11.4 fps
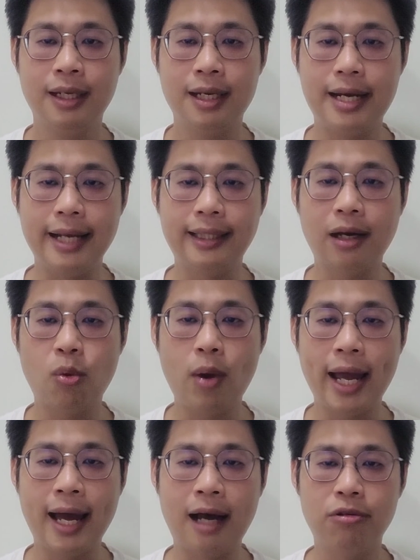data
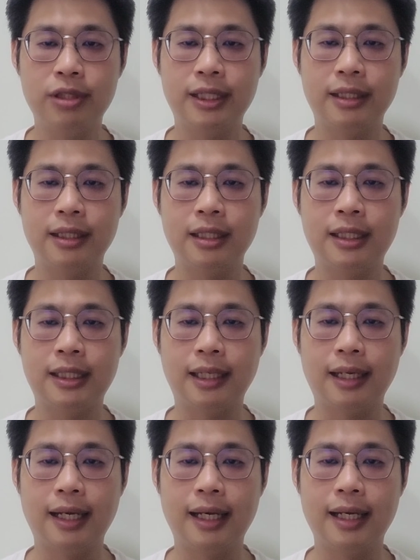warehouses,
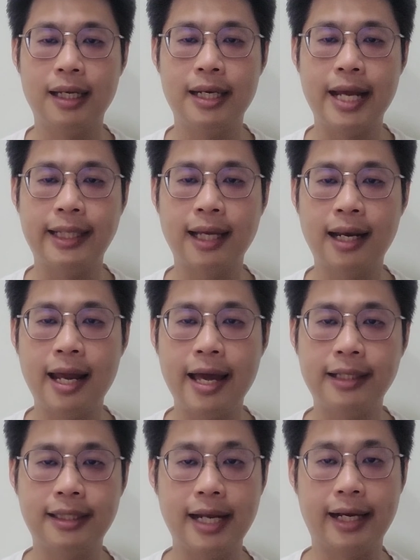data
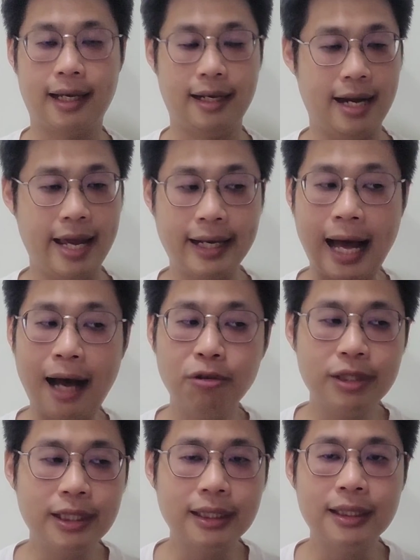lakes, data lake
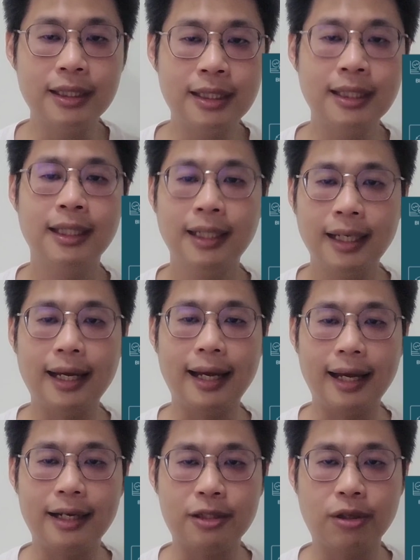houses,
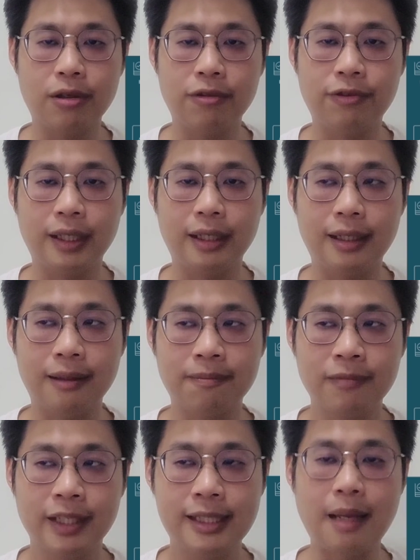and sort of
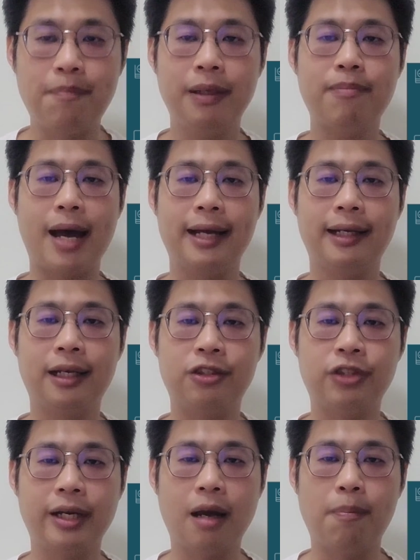stepping back and
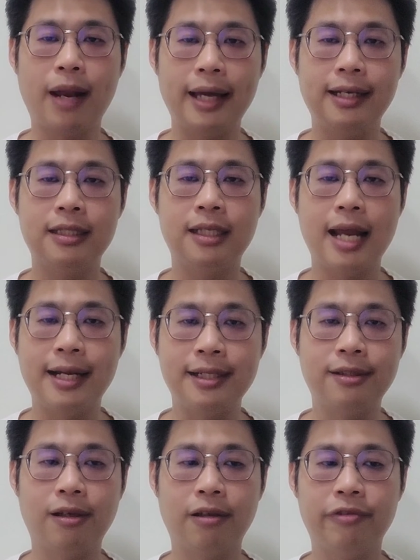trying to apply this
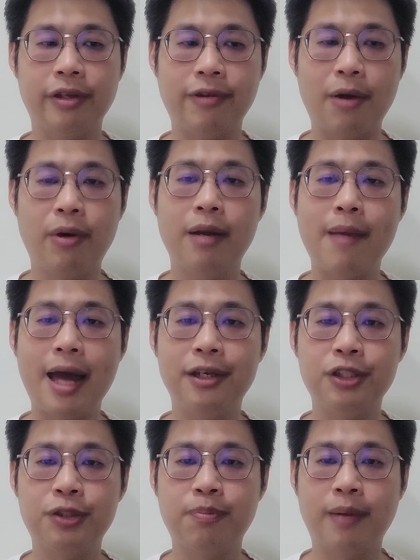lens of if I want to
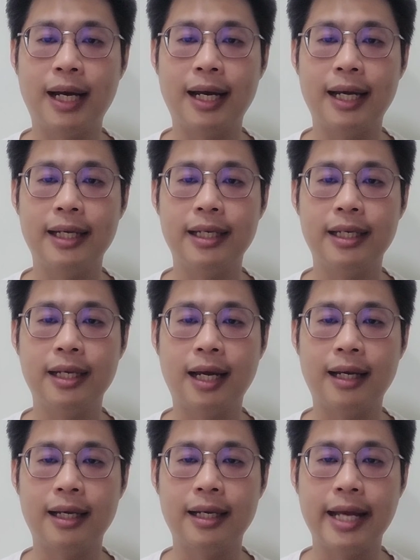manage my
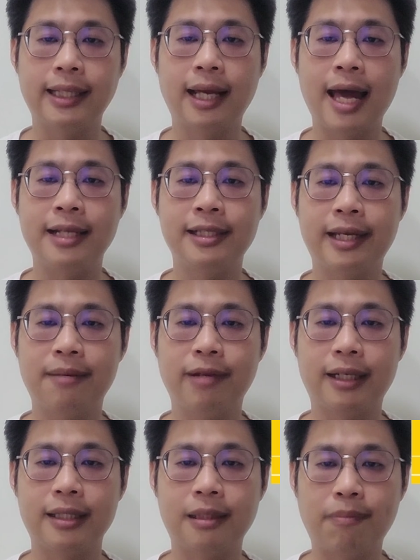data landscape
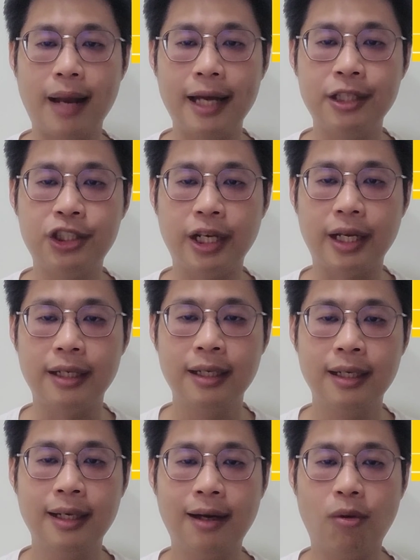like a supply chain,
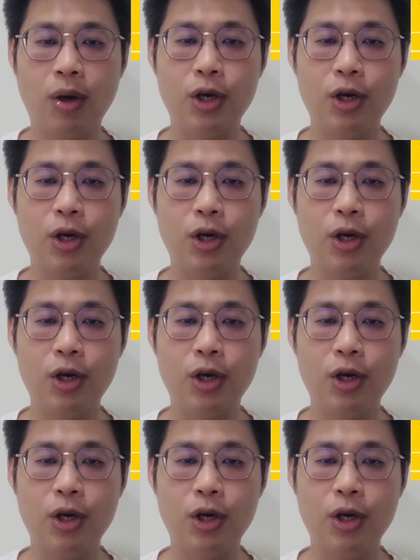what